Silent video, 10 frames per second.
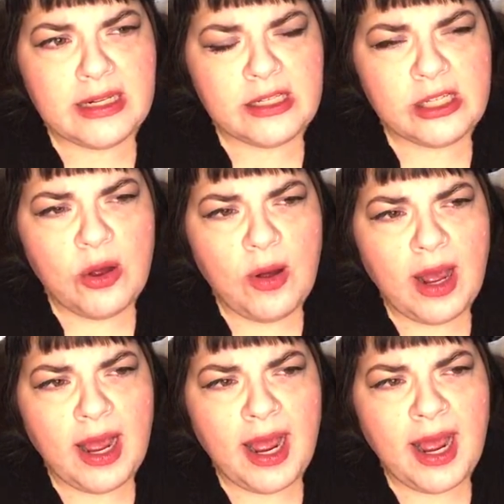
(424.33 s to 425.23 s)
so
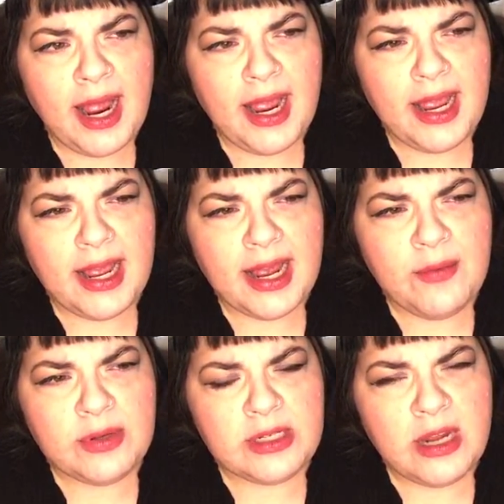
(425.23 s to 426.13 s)
I
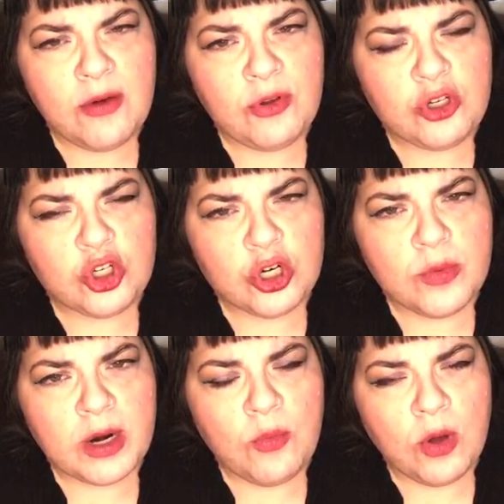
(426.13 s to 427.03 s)
was not real sure
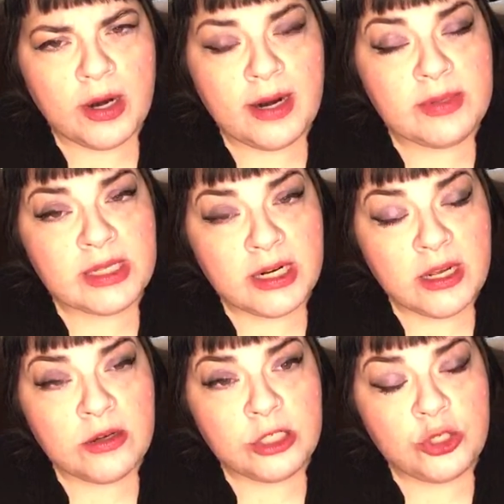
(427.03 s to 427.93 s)
what I wanted. I was going
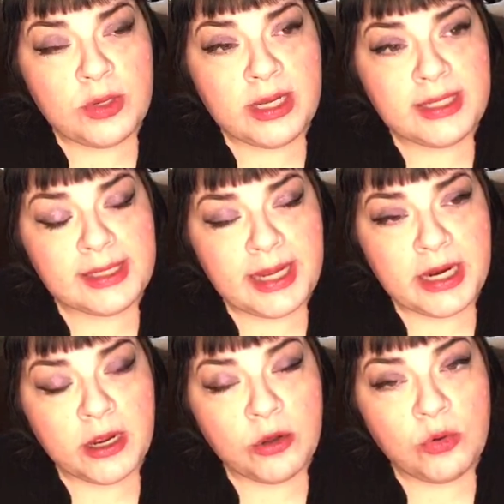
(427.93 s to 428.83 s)
to go to a
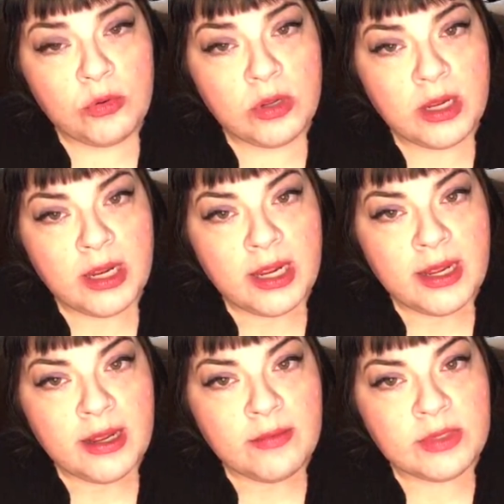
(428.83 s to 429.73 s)
casino.
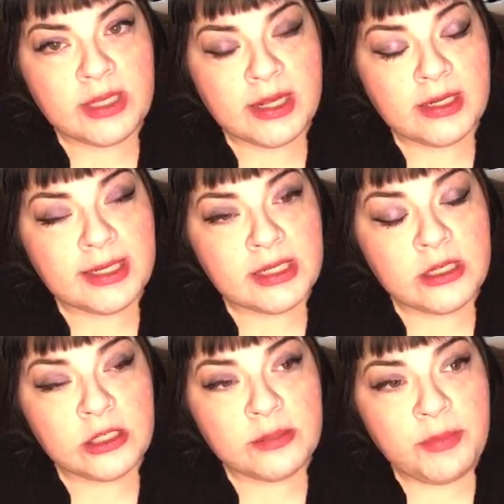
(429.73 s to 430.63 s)
Was going to listen
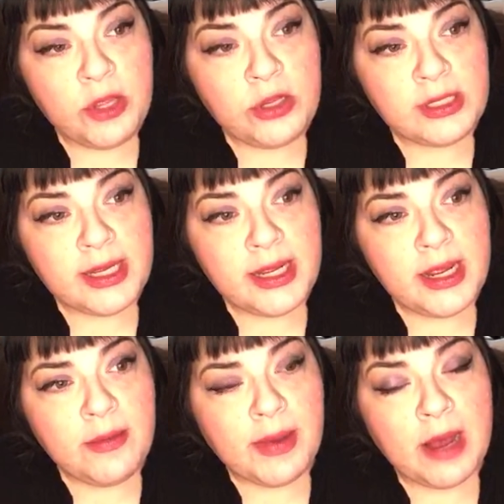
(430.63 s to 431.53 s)
to some
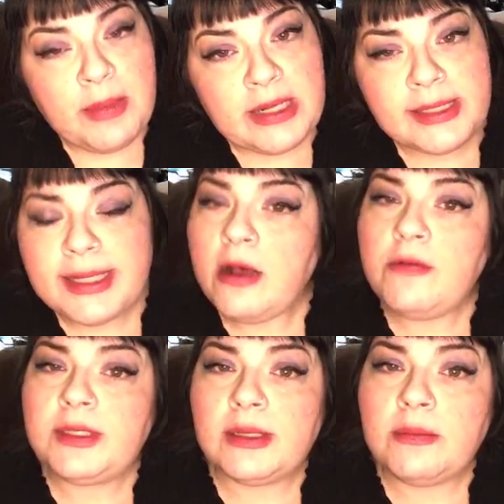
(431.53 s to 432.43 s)
music, buy
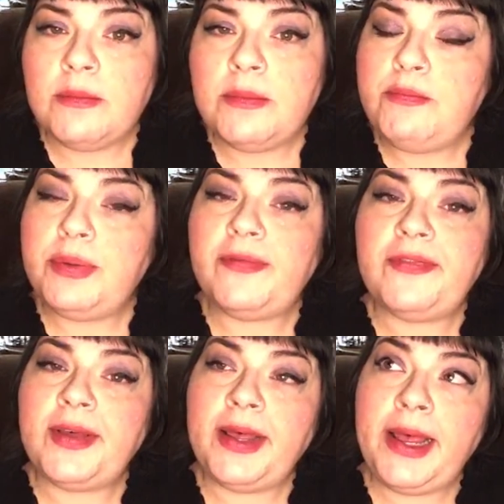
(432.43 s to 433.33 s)
myself some
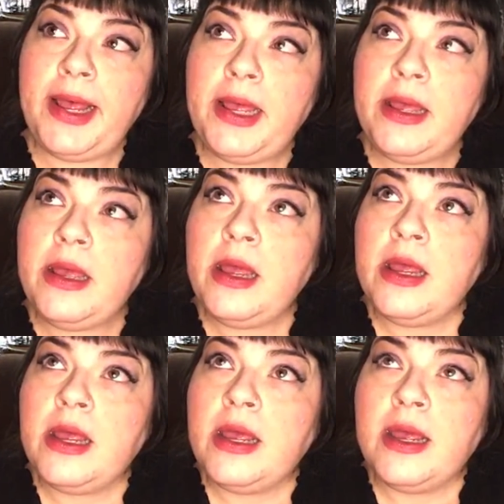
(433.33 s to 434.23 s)
buffet,
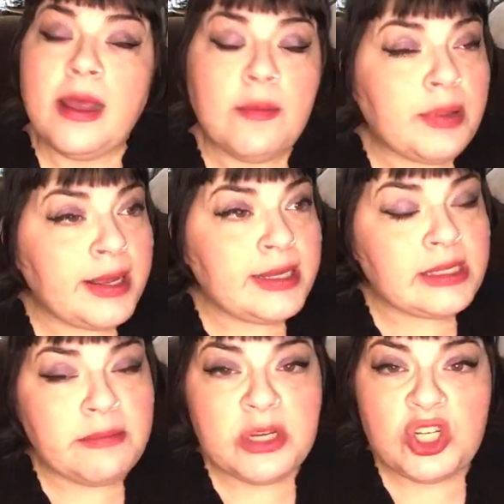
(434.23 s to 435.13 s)
and play
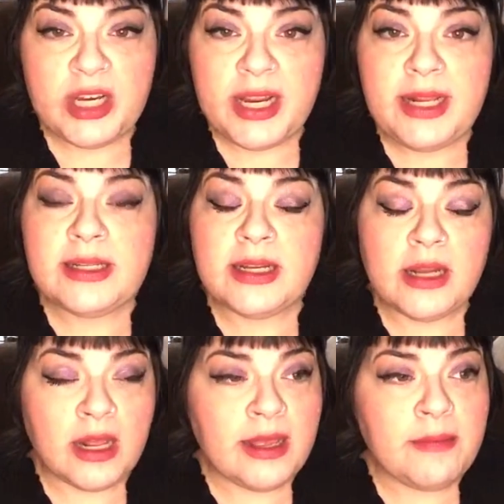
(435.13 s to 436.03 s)
some machines, and
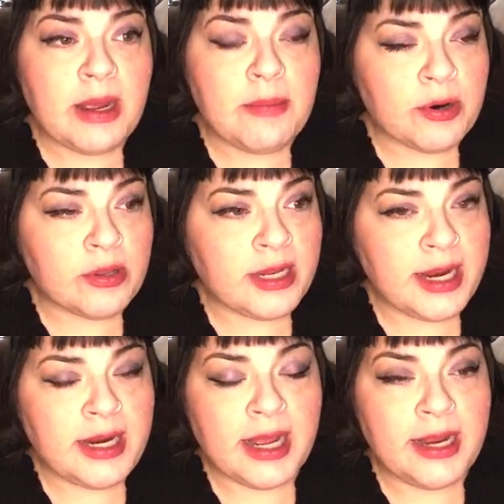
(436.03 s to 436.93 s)
not let my birthday
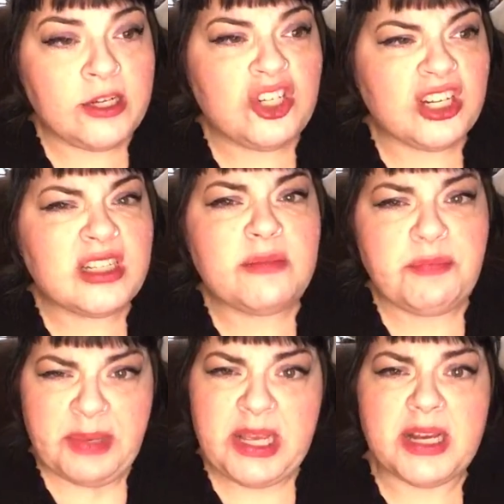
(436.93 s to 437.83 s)
night
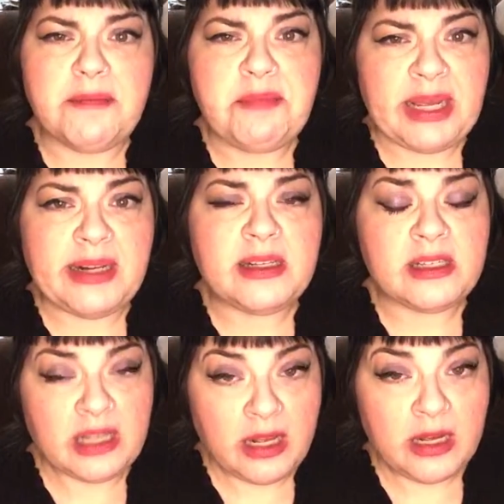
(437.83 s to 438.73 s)
just be a big
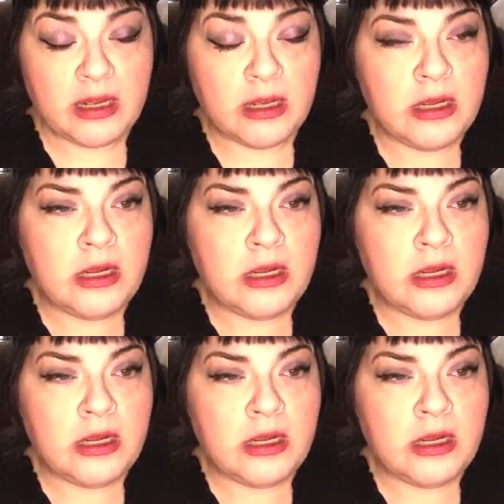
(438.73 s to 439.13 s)
suck.